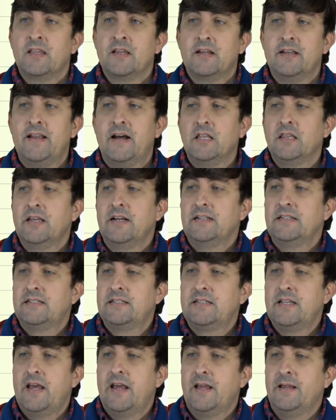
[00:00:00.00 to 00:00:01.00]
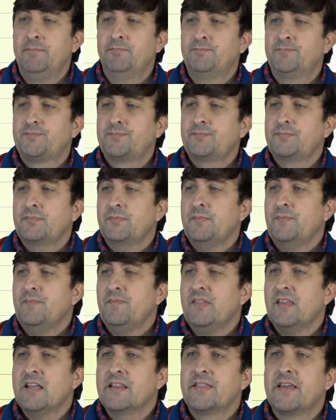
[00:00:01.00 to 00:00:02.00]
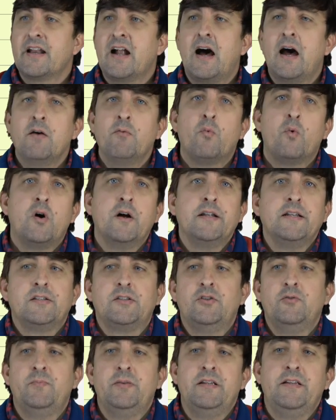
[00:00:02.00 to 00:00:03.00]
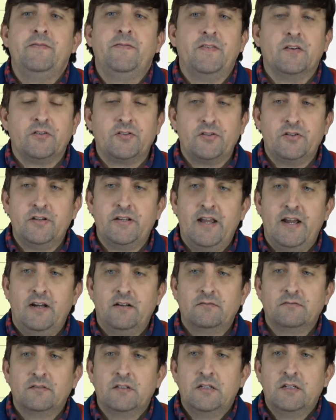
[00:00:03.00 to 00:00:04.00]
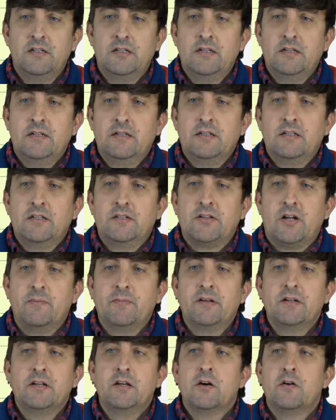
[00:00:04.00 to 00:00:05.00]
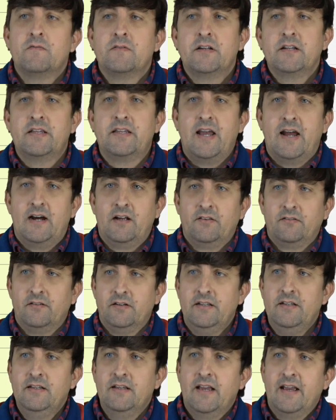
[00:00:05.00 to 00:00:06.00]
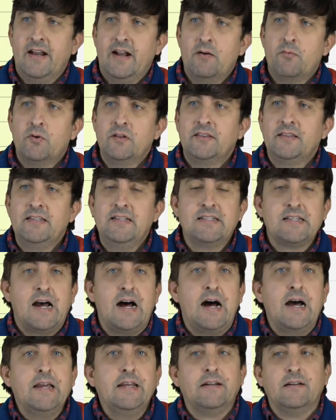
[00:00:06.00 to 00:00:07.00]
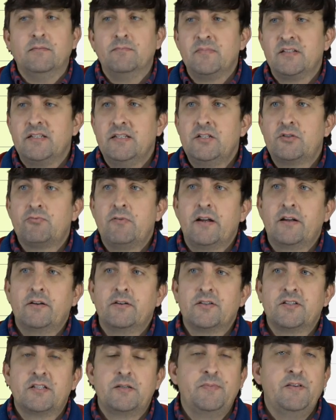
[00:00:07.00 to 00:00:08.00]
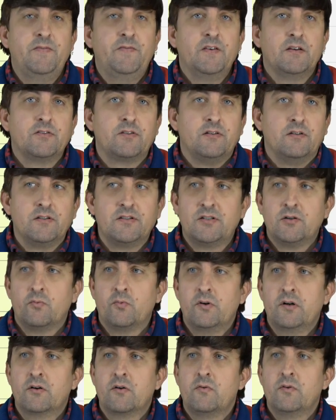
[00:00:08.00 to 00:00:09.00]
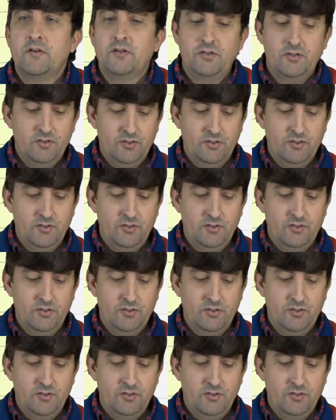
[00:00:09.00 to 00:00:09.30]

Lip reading: Now let's say that I want it to be filtered down. So I'm going to go over to gallery and I want these items, these records to be filtered. So we're going to